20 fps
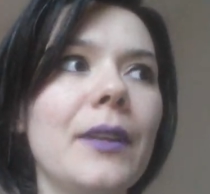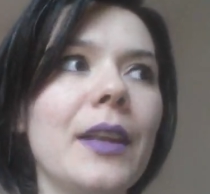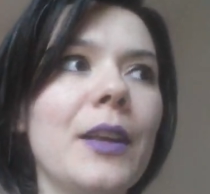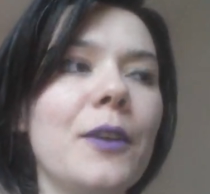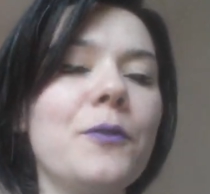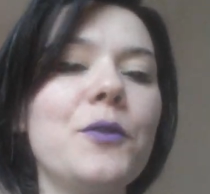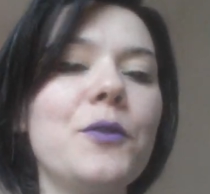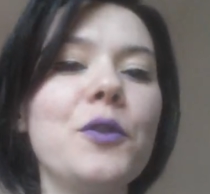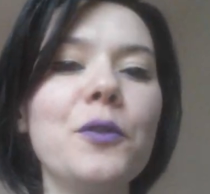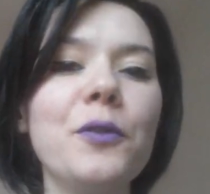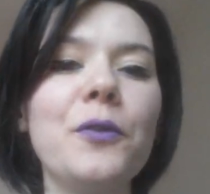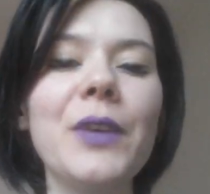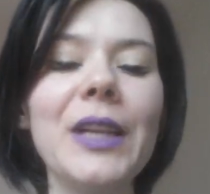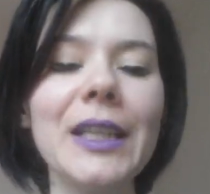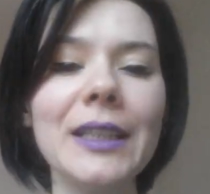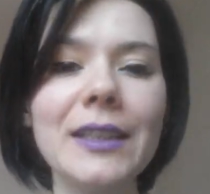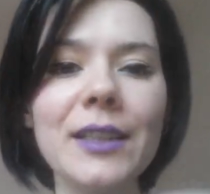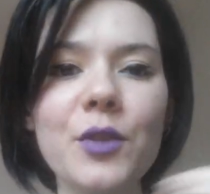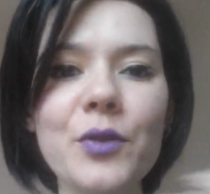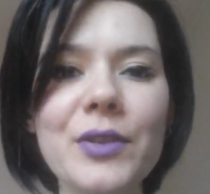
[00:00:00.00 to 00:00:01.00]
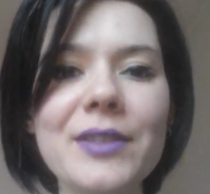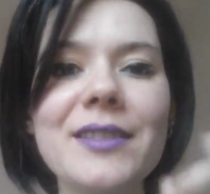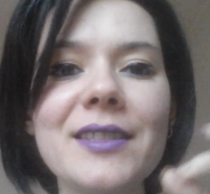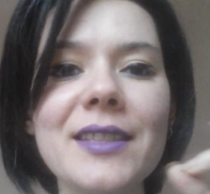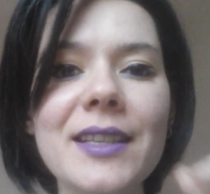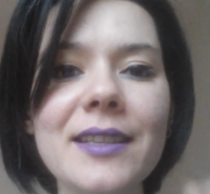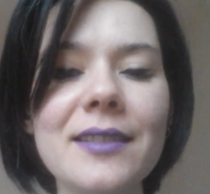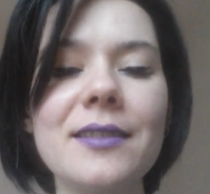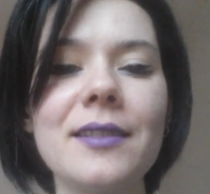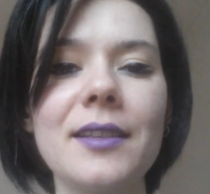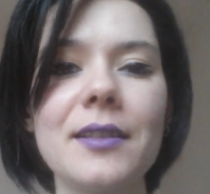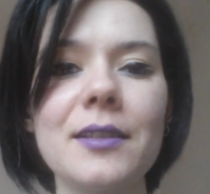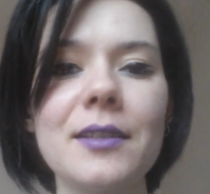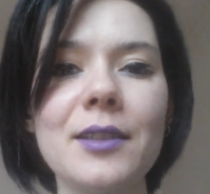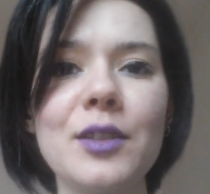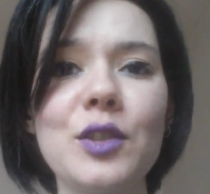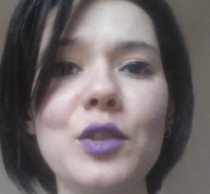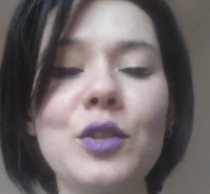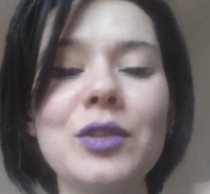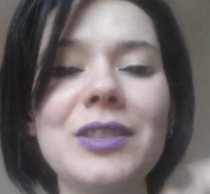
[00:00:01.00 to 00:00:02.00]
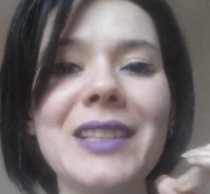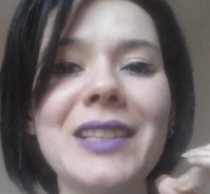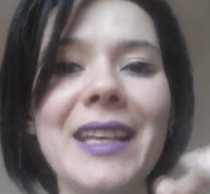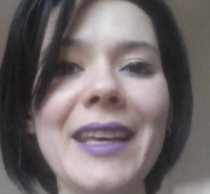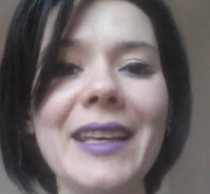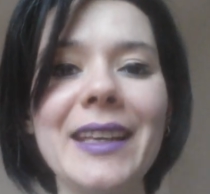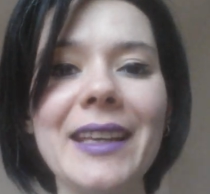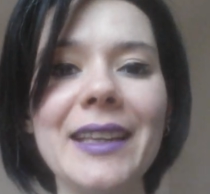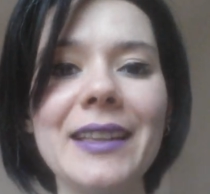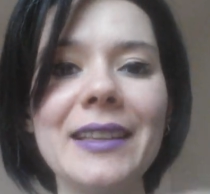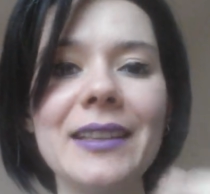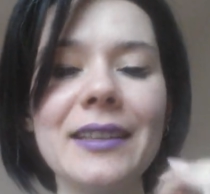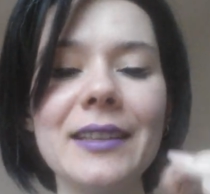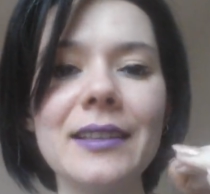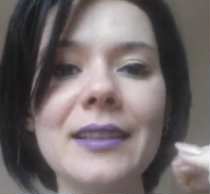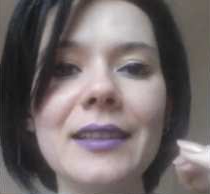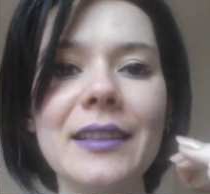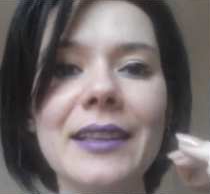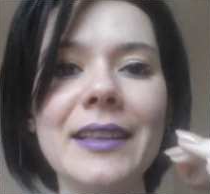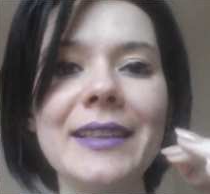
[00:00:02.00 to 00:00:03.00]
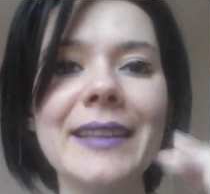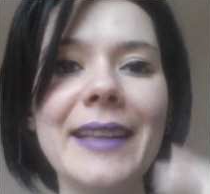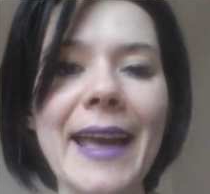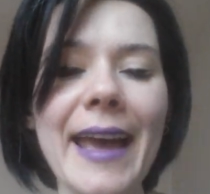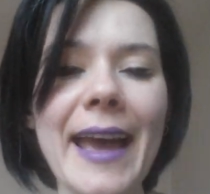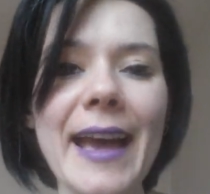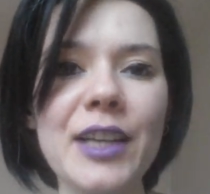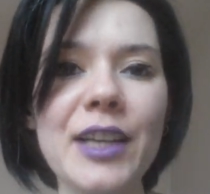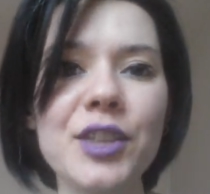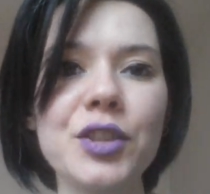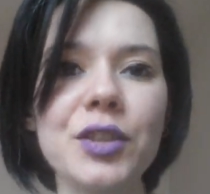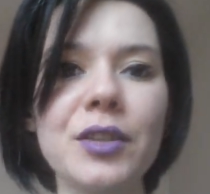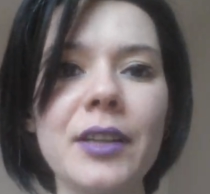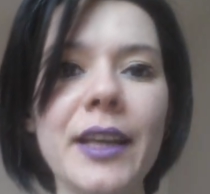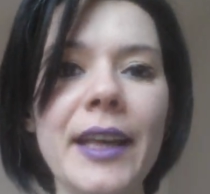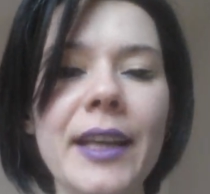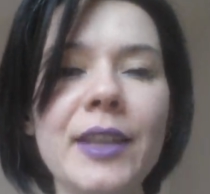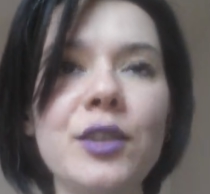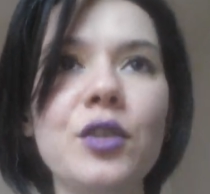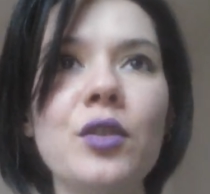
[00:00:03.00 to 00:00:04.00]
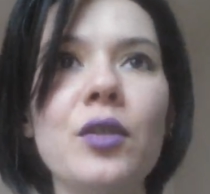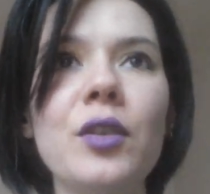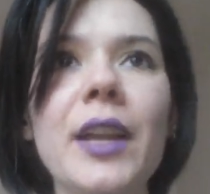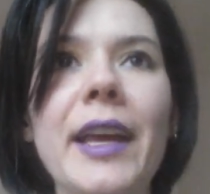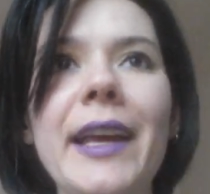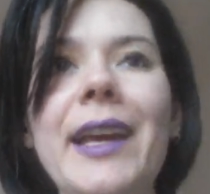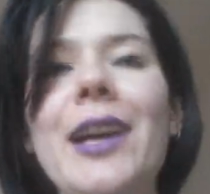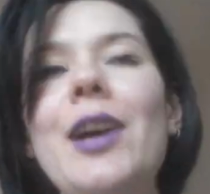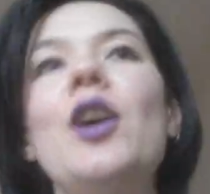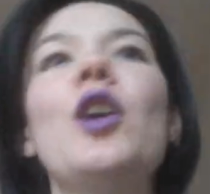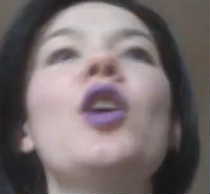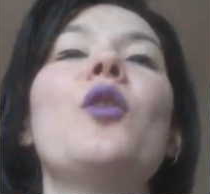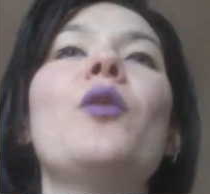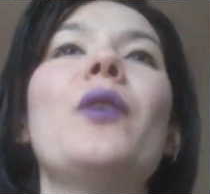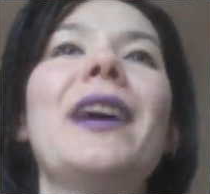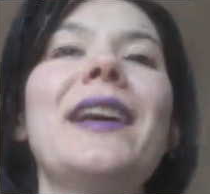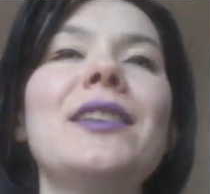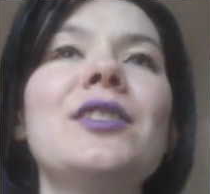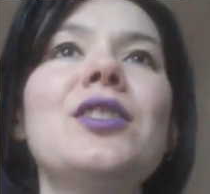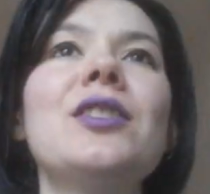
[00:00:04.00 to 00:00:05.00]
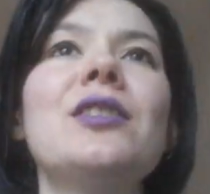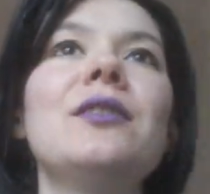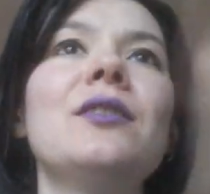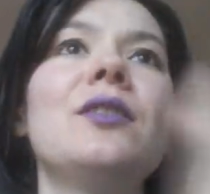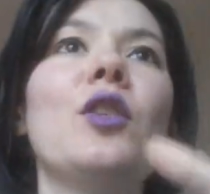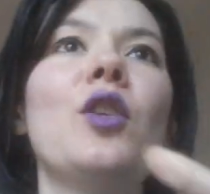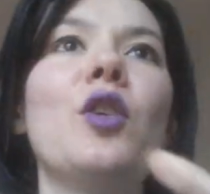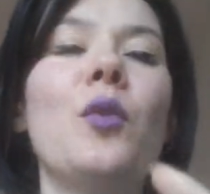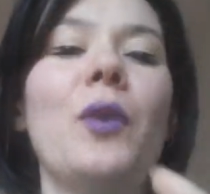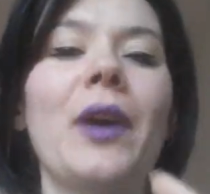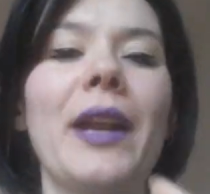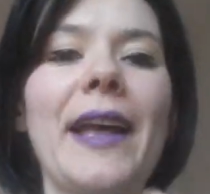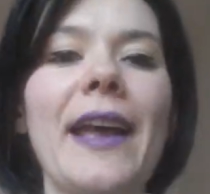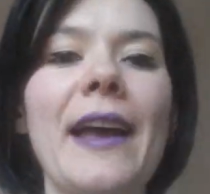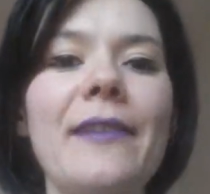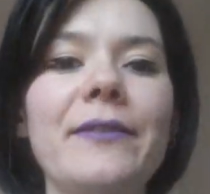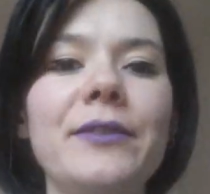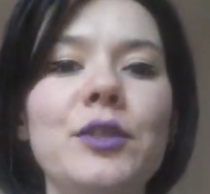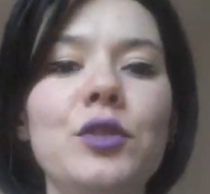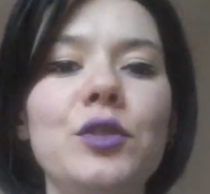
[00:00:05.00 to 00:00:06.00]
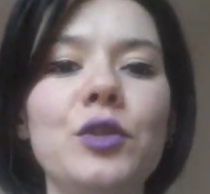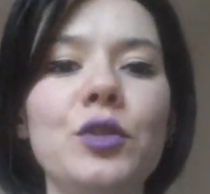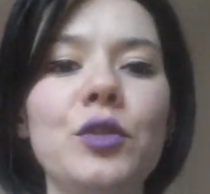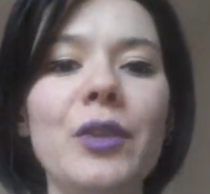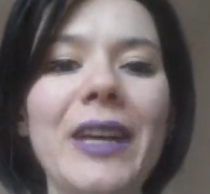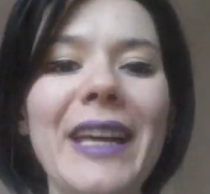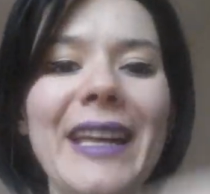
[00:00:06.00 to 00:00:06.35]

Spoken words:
if you feel the resistance to taking an action and you're like, oh, I just know what I have to do,